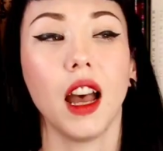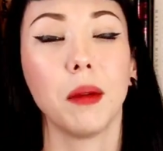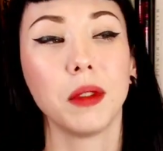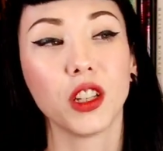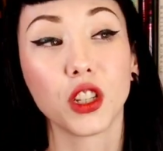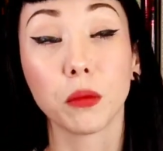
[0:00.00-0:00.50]

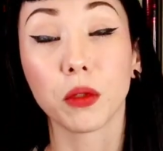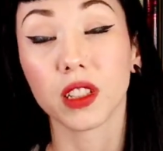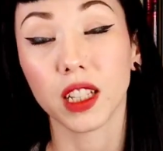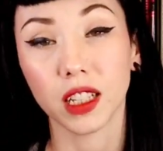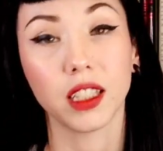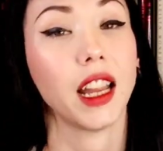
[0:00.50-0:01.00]
And then she
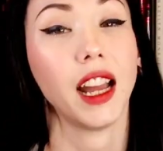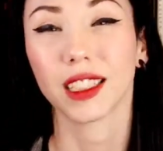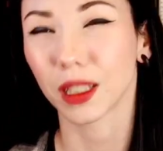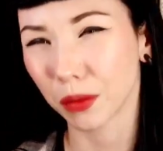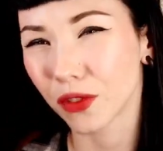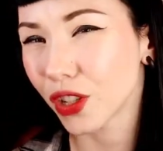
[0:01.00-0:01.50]
proceeded to
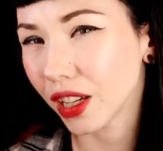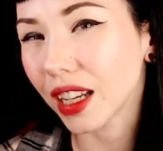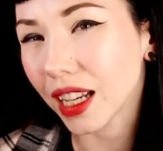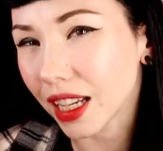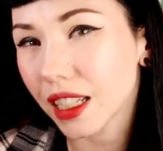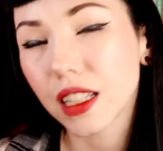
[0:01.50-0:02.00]
ask him if she
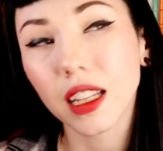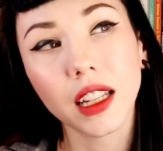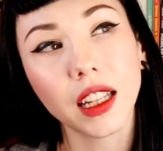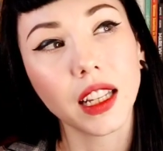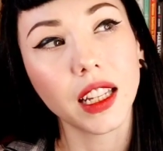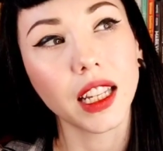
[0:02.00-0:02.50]
could eat
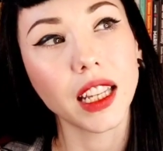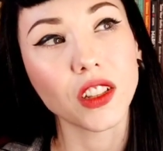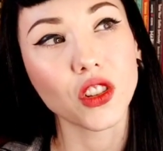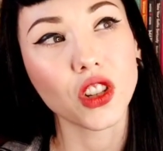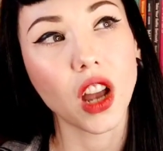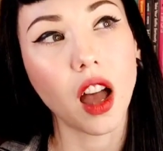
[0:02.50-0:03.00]

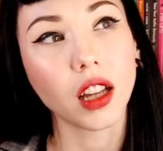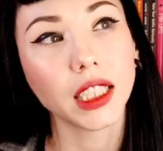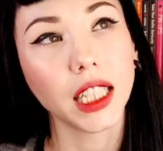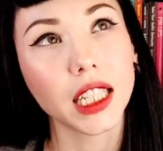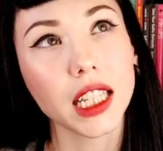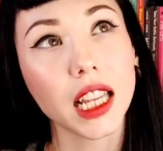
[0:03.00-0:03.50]
his
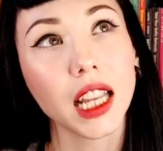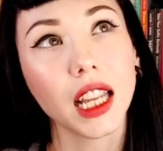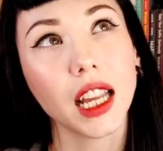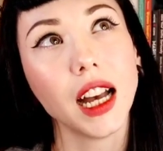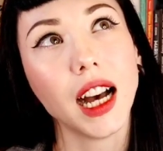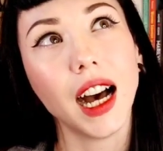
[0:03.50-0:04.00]
chocolate.
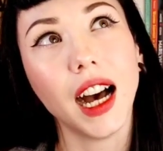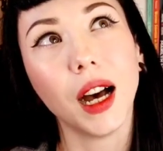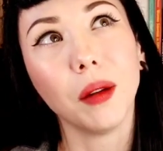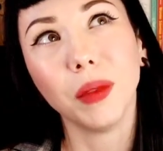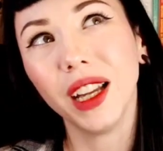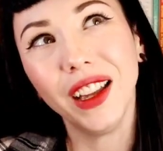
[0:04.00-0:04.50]

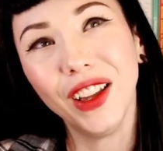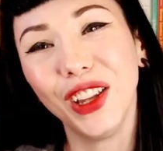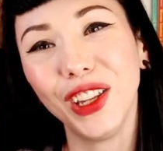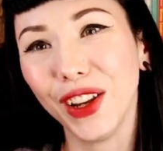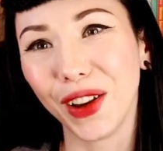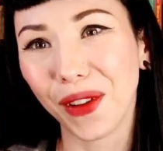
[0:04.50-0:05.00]

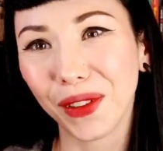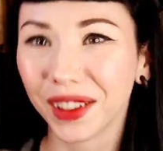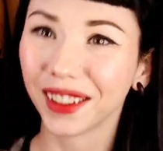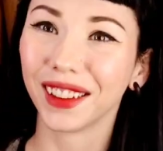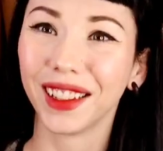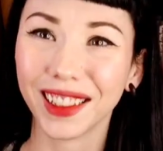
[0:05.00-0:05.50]
You know,
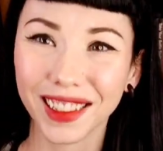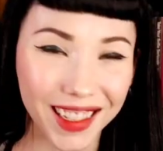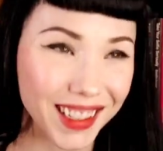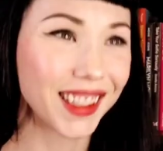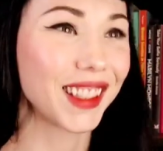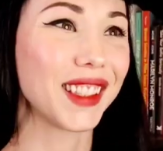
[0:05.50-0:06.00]

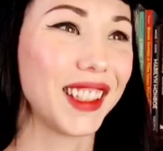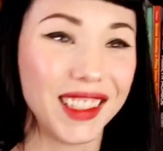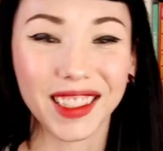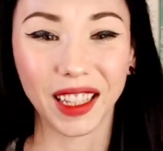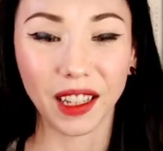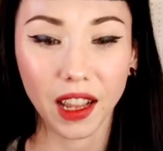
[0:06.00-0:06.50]
'tis the
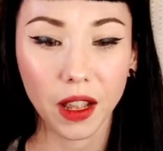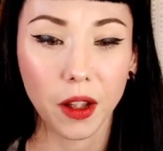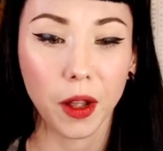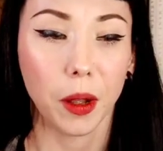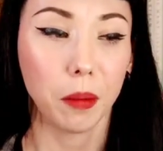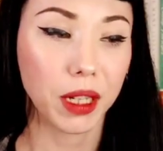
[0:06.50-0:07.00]
season.
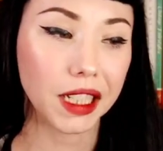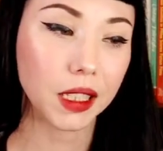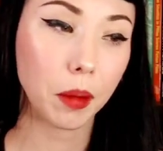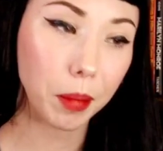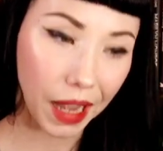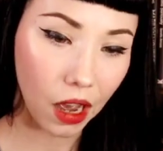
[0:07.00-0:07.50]
But
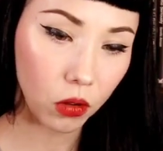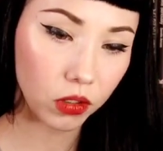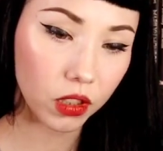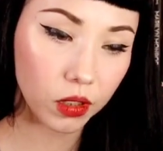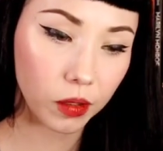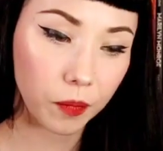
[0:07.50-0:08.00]
it's
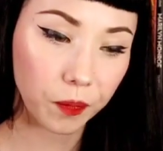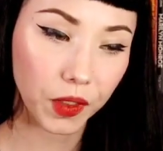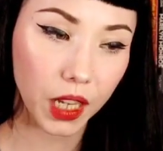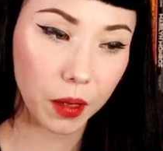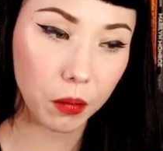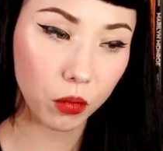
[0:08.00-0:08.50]
about
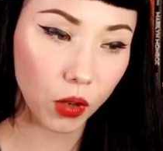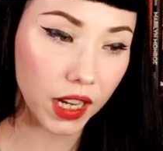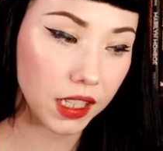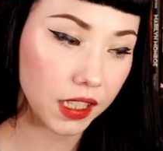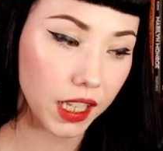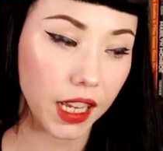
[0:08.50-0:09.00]

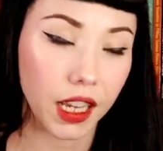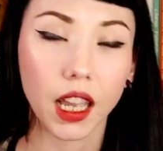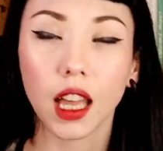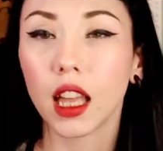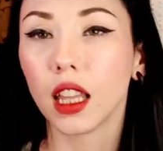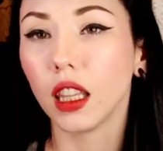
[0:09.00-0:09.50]

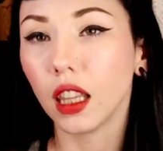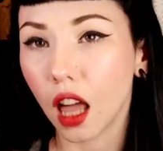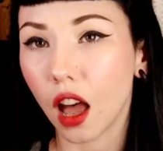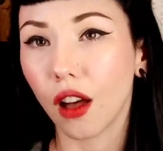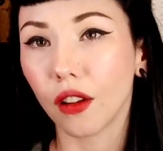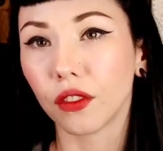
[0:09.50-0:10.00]
embracing
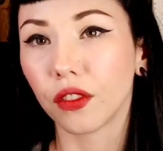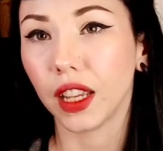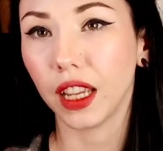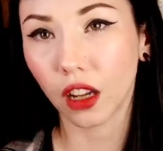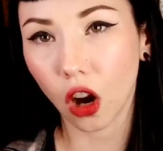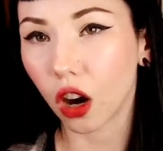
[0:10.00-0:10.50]
love
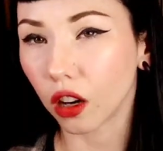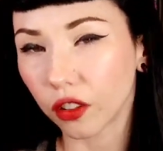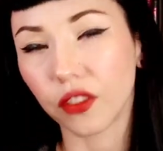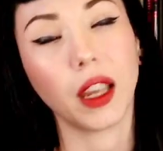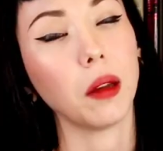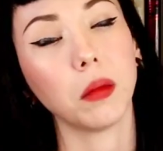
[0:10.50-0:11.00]
in our
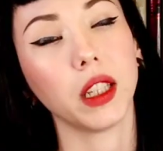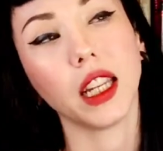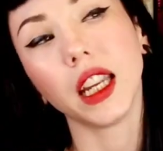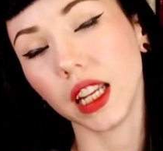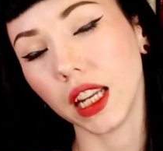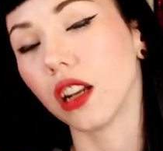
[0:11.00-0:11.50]

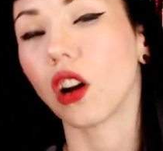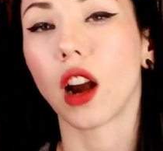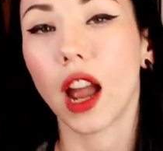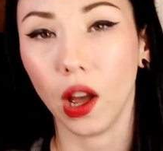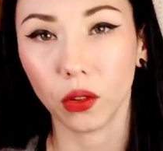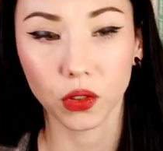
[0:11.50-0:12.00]
family, in
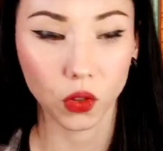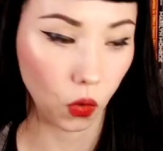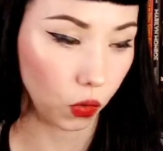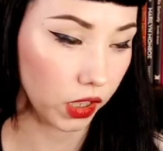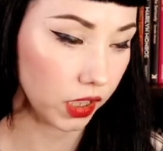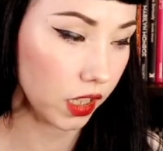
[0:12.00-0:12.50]
our household.